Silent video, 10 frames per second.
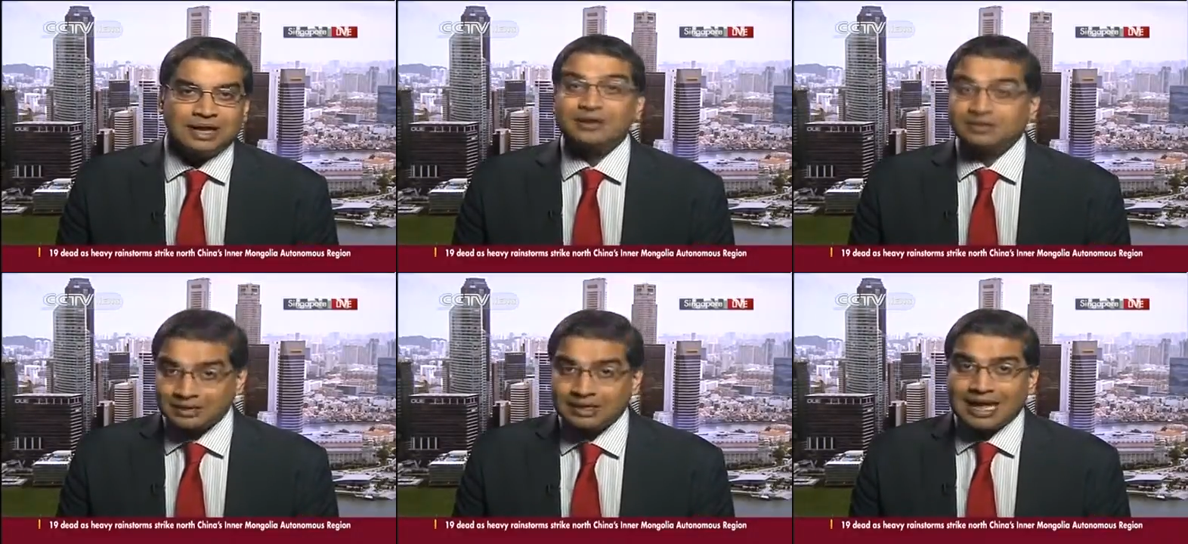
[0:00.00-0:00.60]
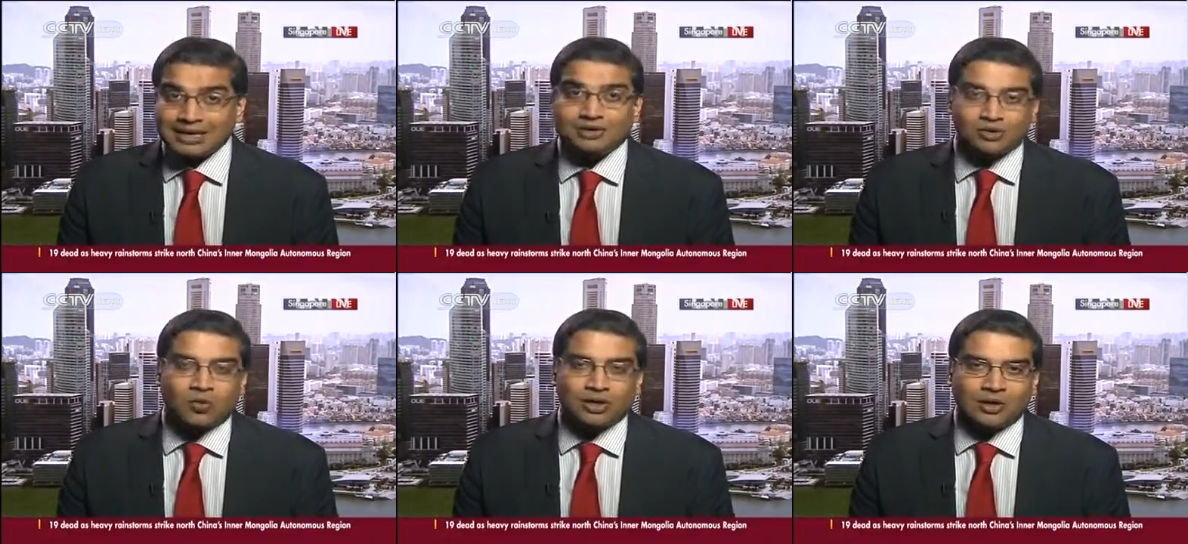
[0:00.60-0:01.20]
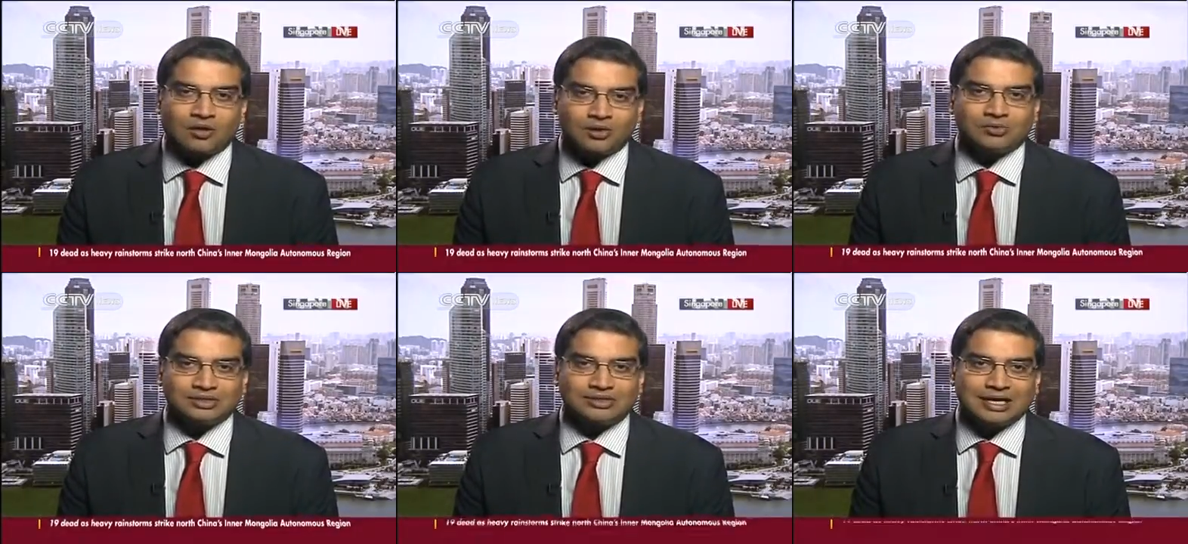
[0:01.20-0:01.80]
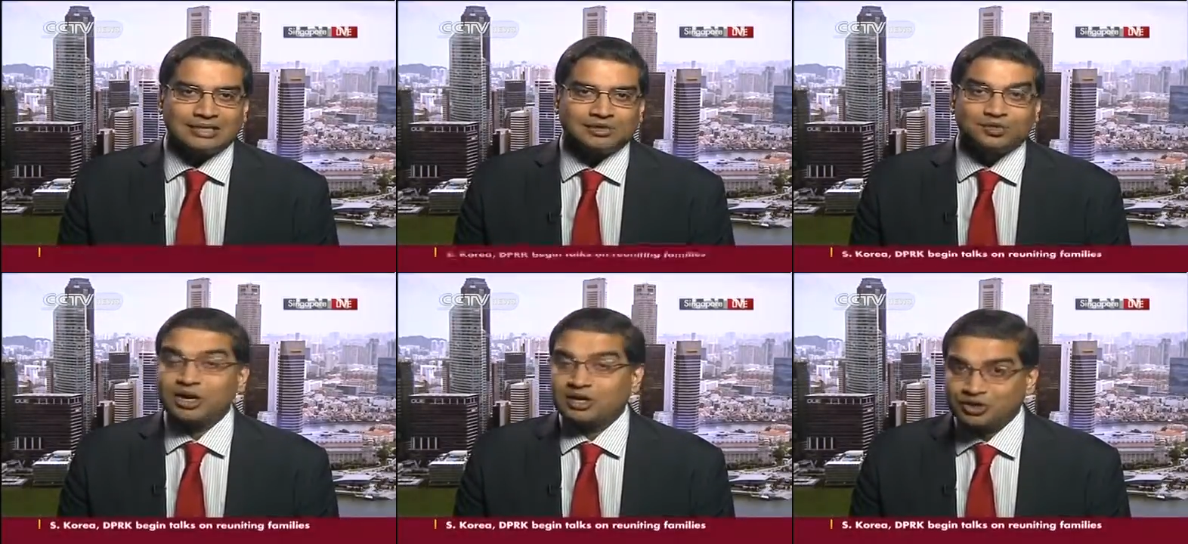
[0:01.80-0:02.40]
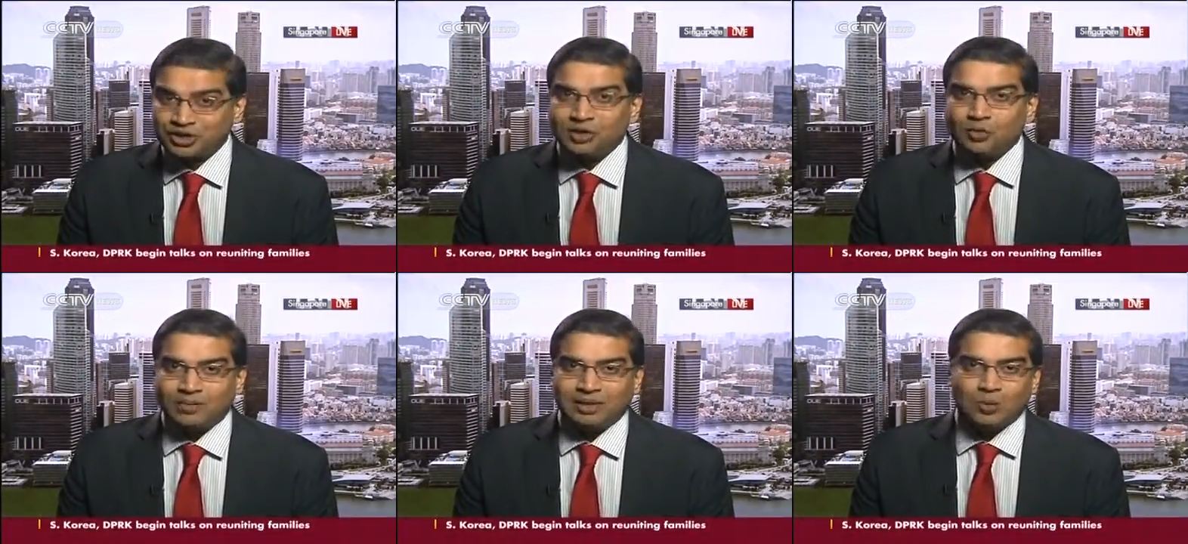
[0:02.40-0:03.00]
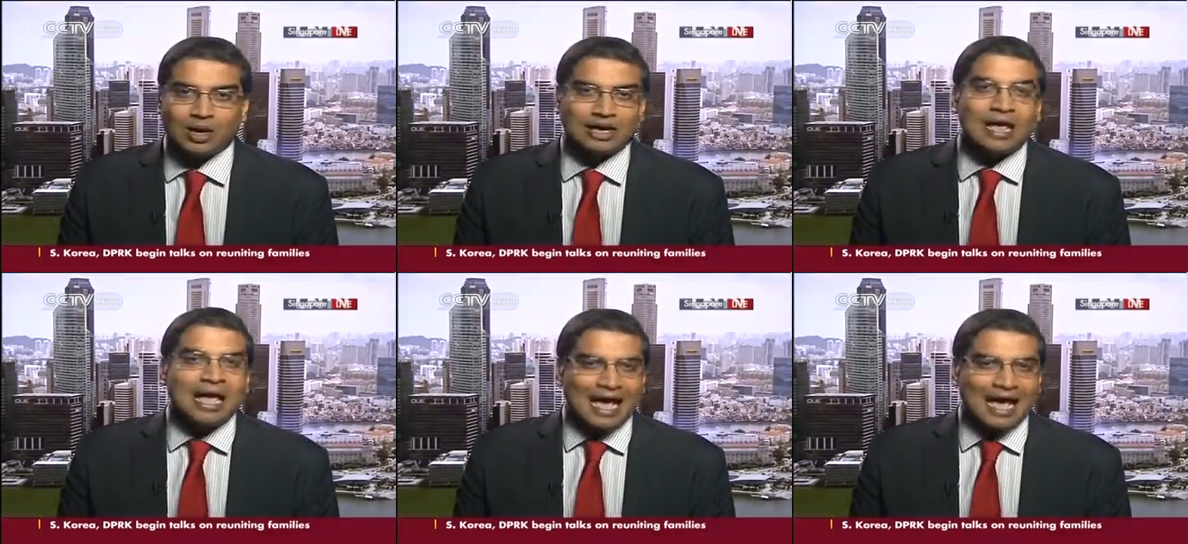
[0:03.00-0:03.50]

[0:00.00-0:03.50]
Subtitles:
Henderson Landers holding on to its gains. China Shenhua, meanwhile,